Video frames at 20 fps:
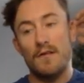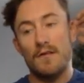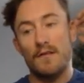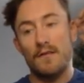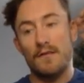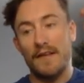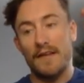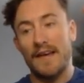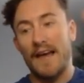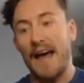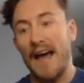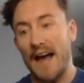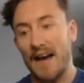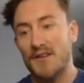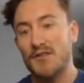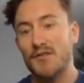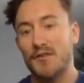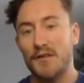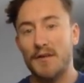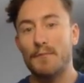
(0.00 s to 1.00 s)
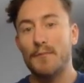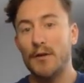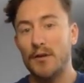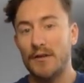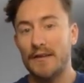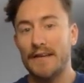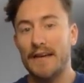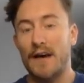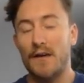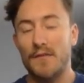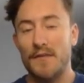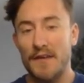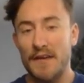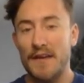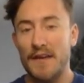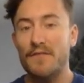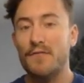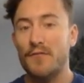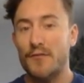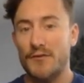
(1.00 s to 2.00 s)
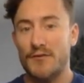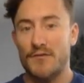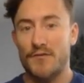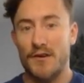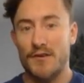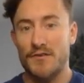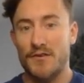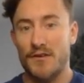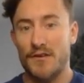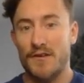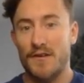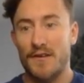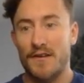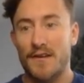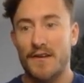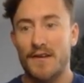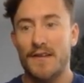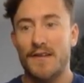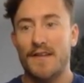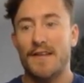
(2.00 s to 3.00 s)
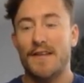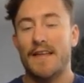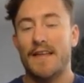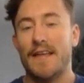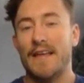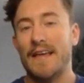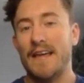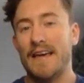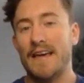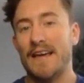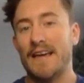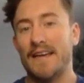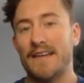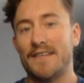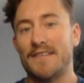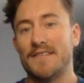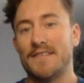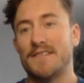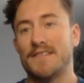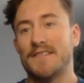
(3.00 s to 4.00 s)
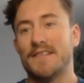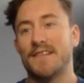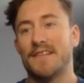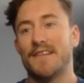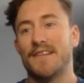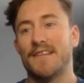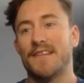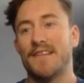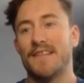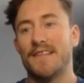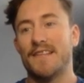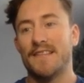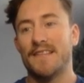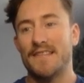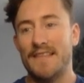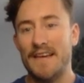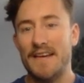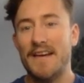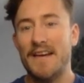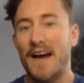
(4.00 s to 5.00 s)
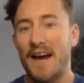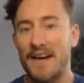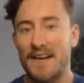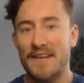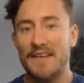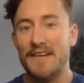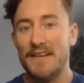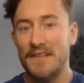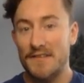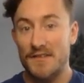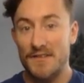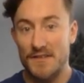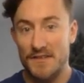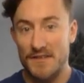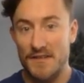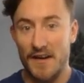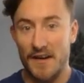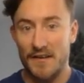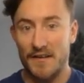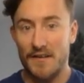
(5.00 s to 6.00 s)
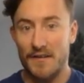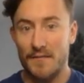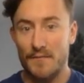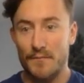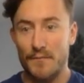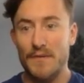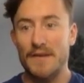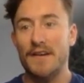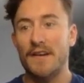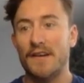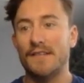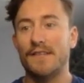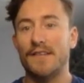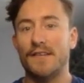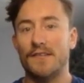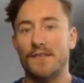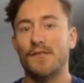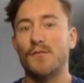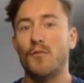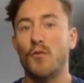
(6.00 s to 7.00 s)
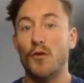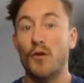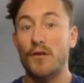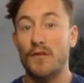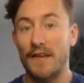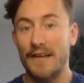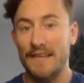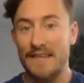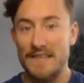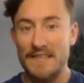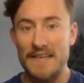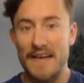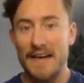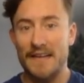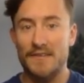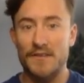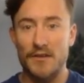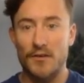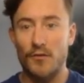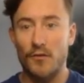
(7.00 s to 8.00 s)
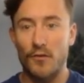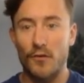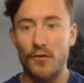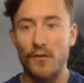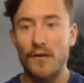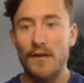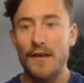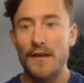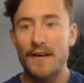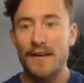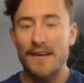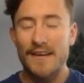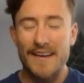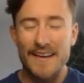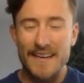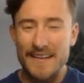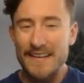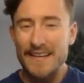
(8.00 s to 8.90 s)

like actually building out the infrastructure and they kind of get stuck because this is more like the technical kind of